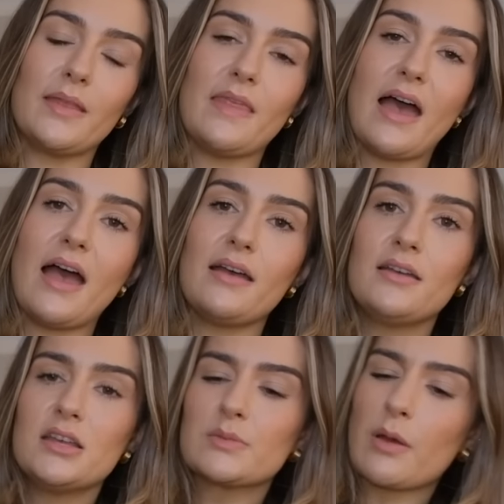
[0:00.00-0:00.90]
in there.
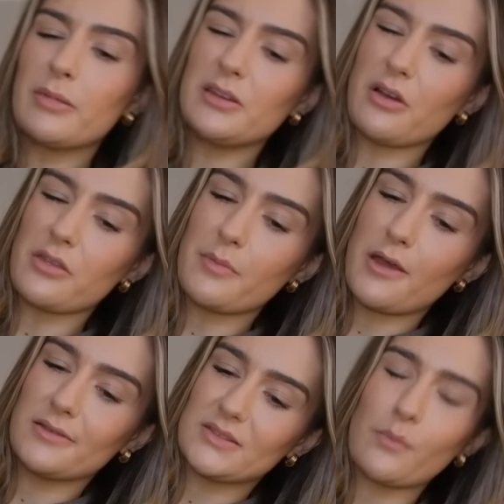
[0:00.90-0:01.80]
It's probably not the
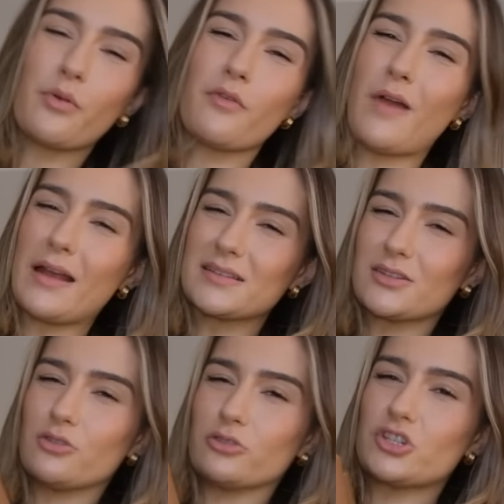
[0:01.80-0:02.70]
most
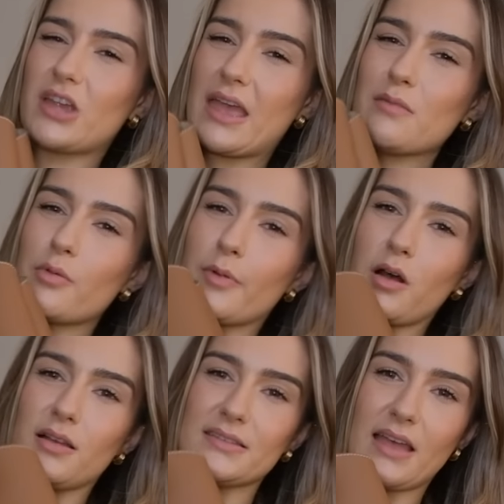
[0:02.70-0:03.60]
practical shape
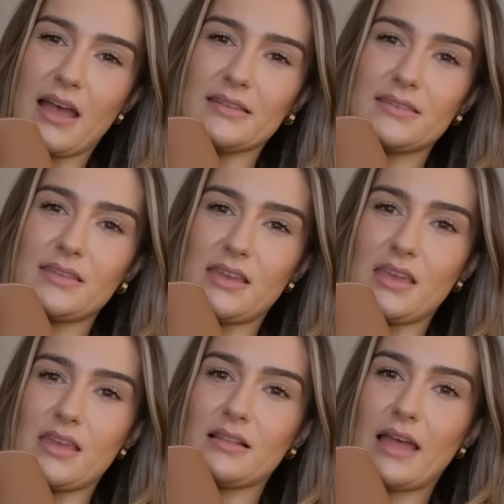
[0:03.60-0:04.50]
because it has
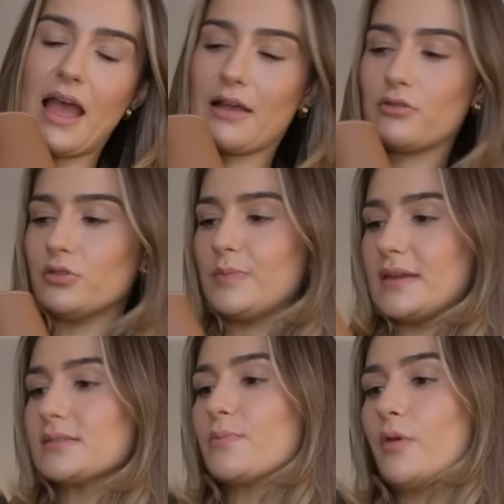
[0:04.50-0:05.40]
the like angled
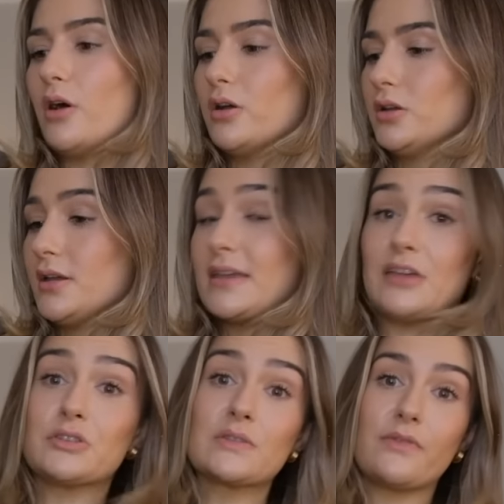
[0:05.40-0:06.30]
bits, but yeah,
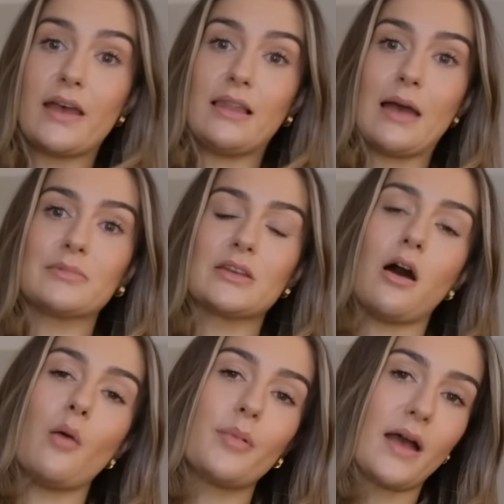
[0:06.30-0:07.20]
it does fit a
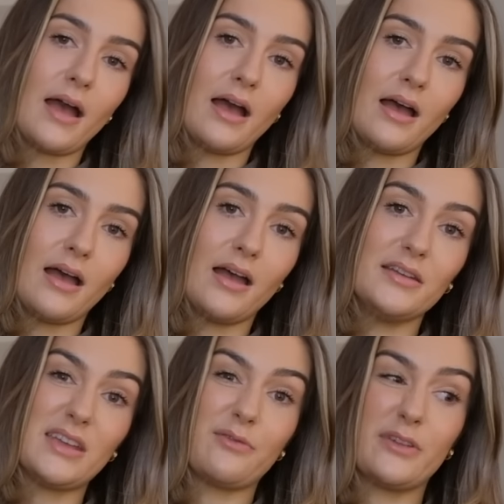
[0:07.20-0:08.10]
laptop
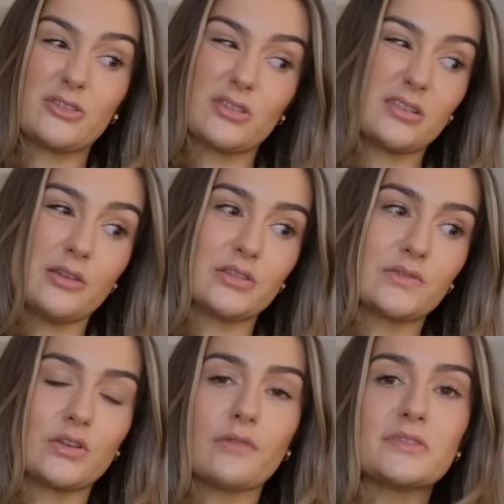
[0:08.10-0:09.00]
and it fits just loads of
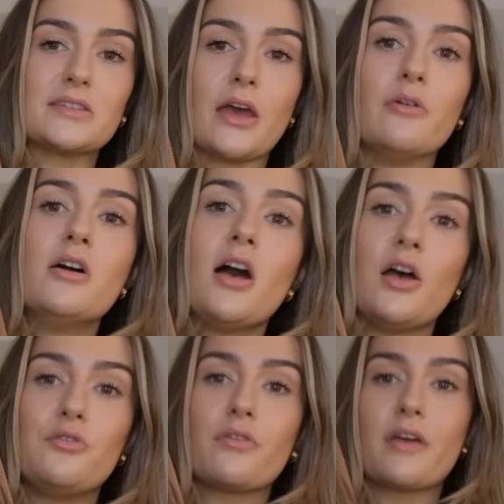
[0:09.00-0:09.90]
stuff. So
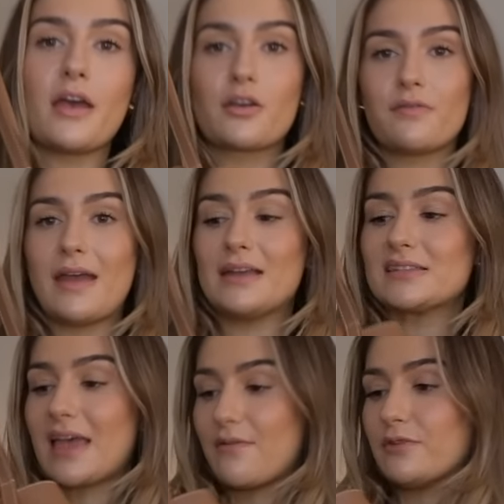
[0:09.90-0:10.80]
another great
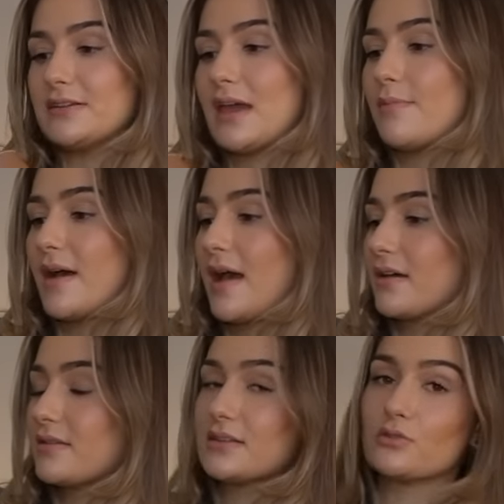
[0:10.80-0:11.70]
everyday
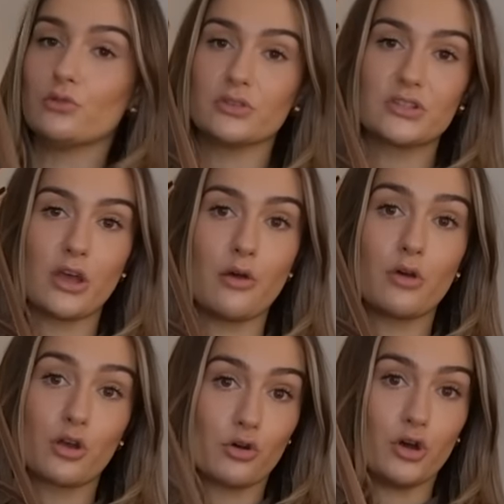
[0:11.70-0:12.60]
bag that is also
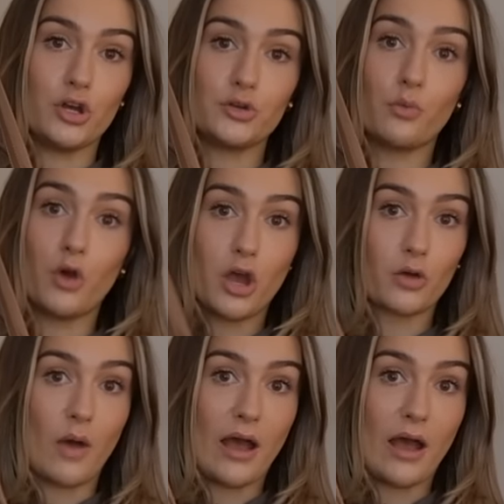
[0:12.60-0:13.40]
a good workwear